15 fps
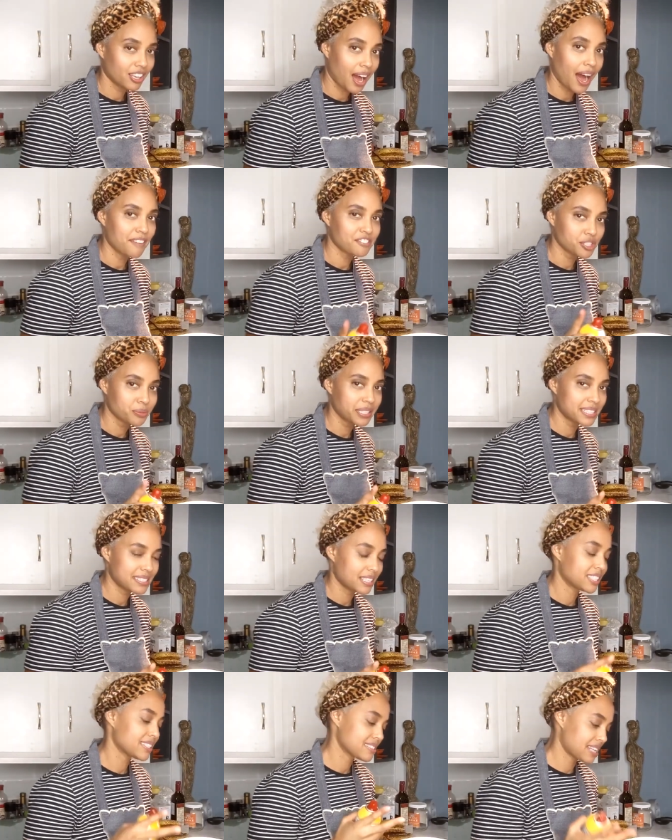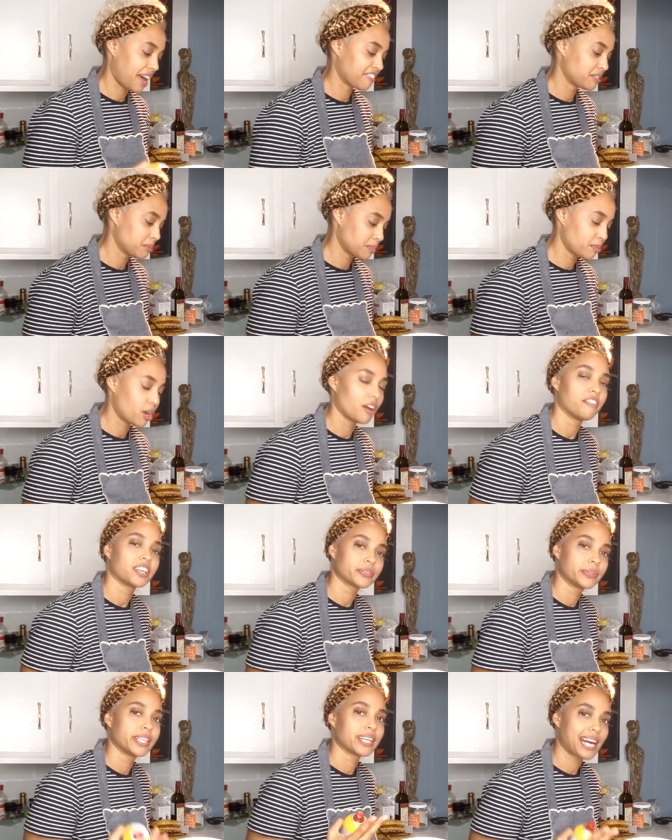afterwards it doesn't have to be
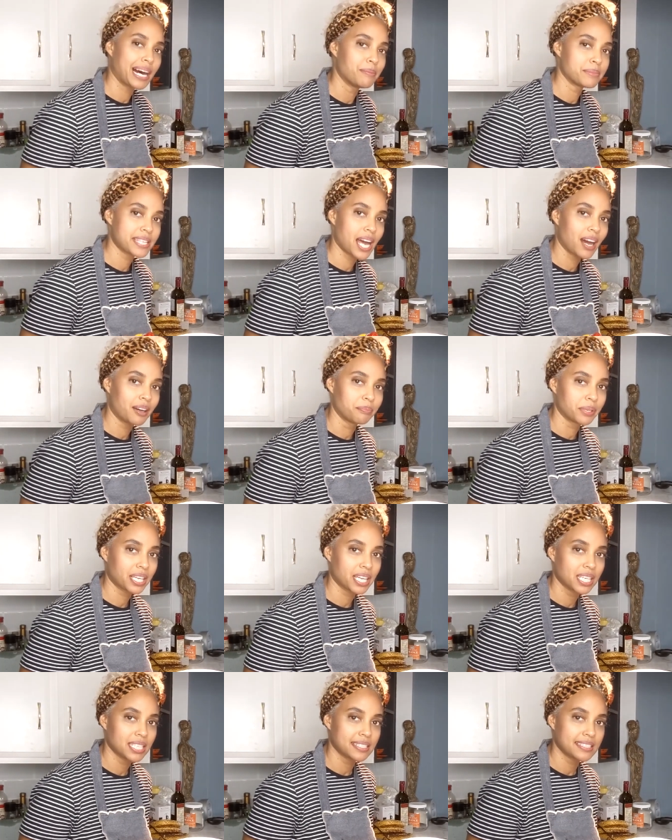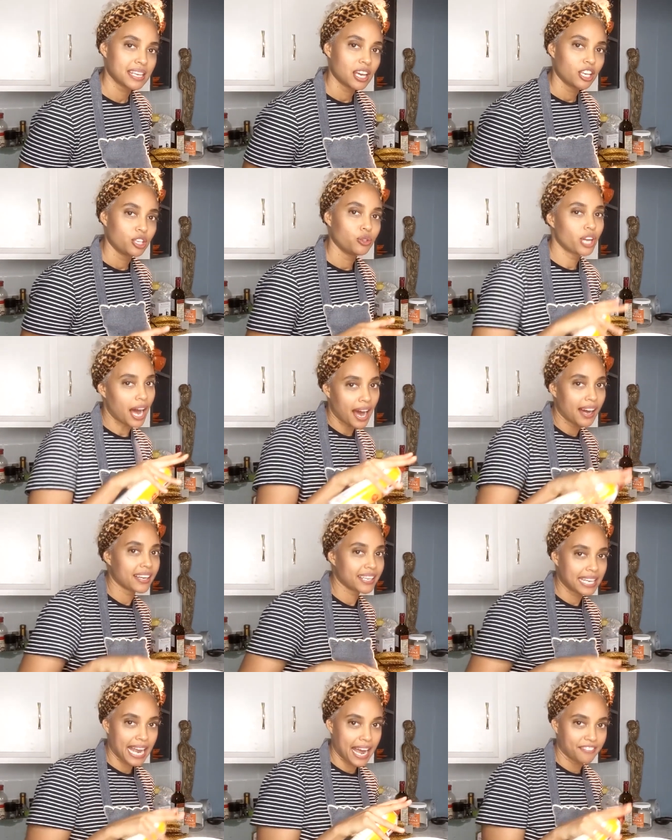perfect when it comes out because you are
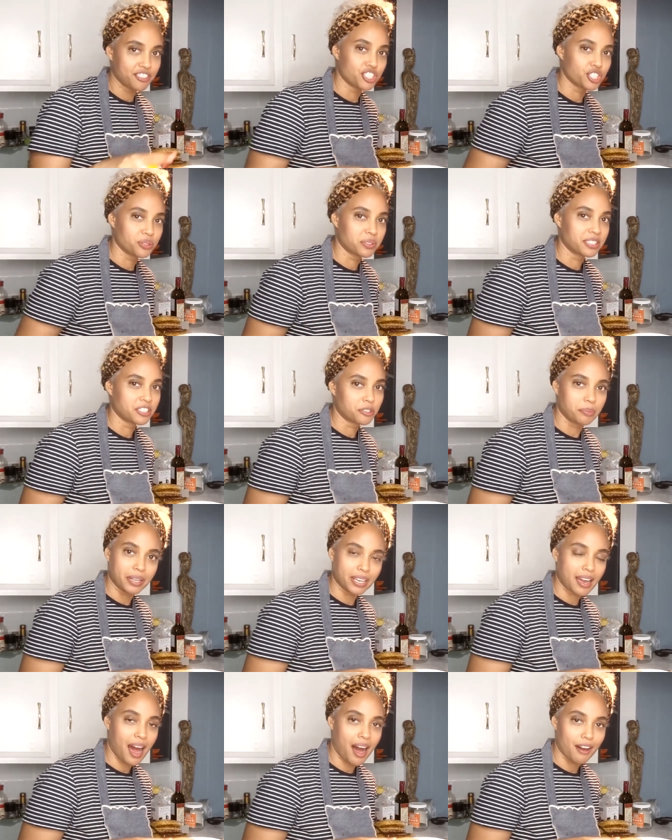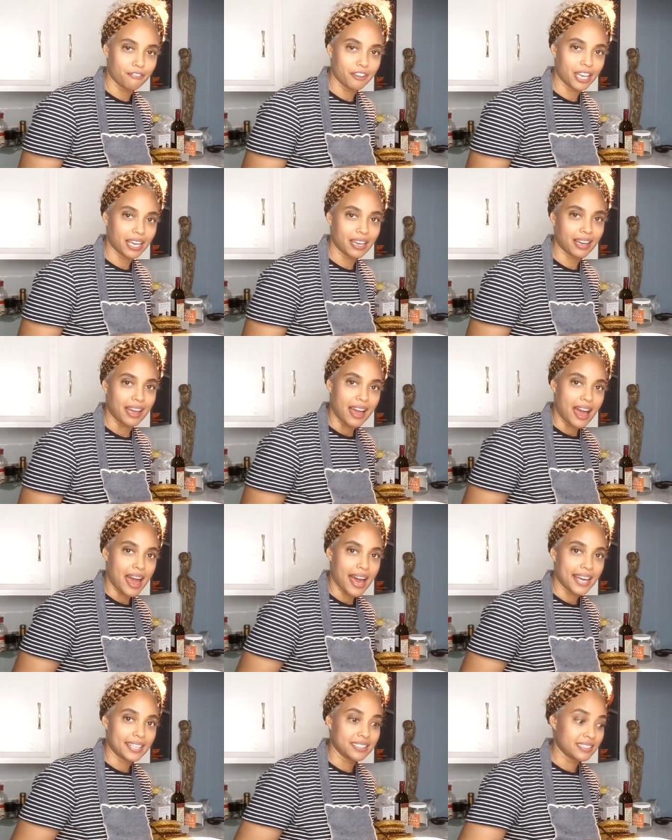going to have to do a little bit of carving
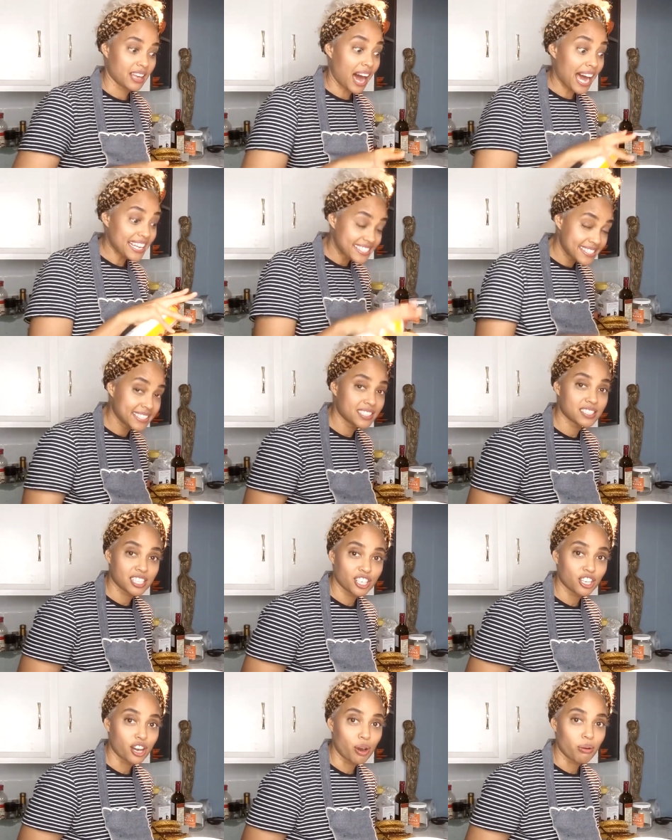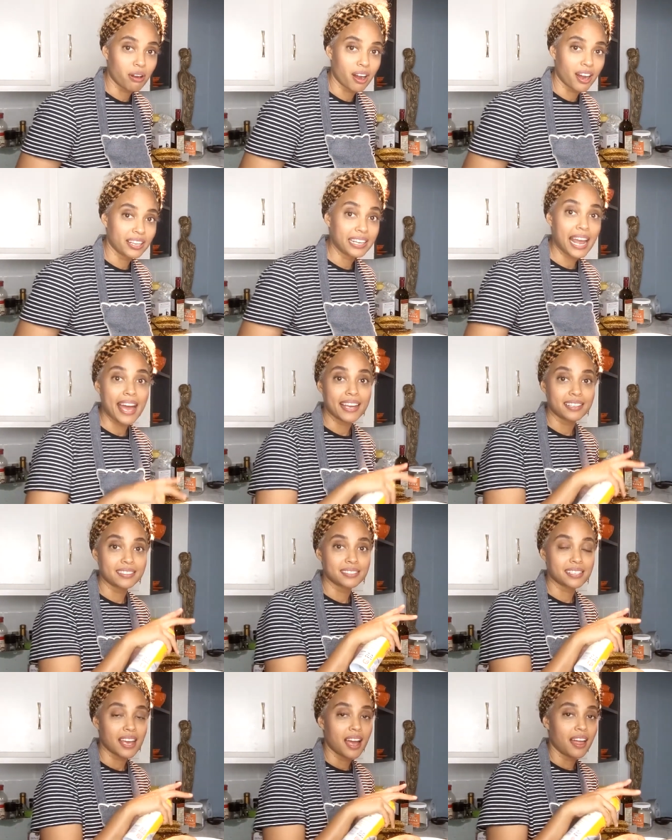and the icing is going to go on
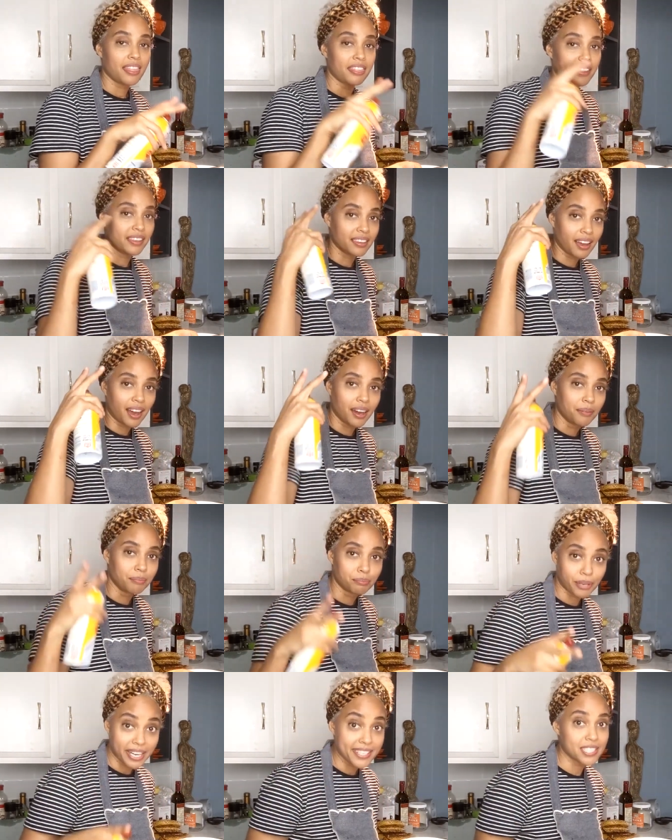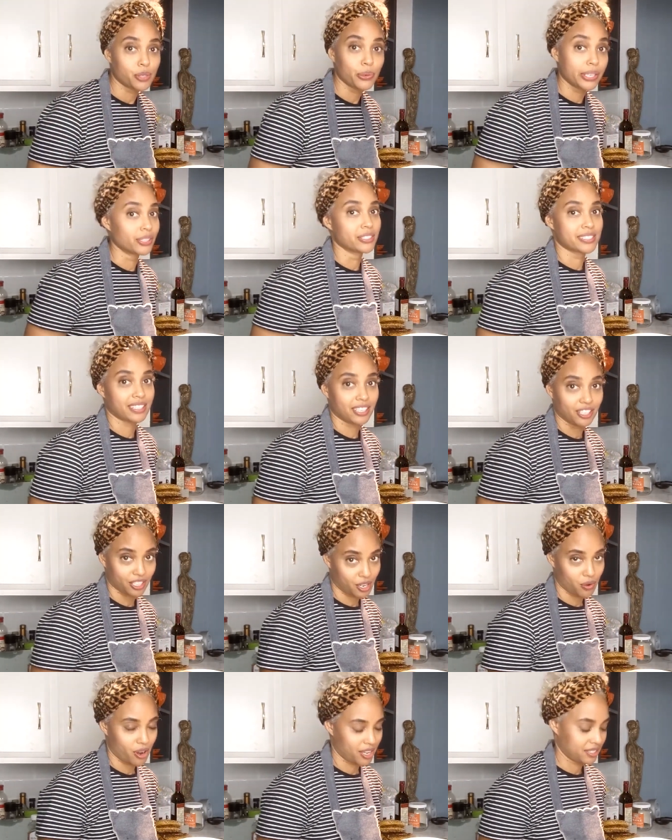and the um, brain squiggles are going to
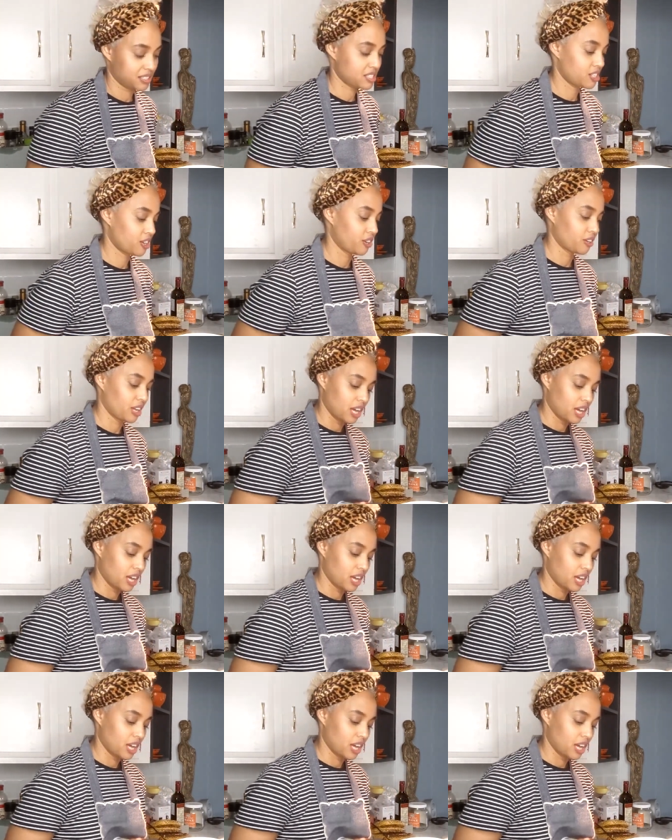go on so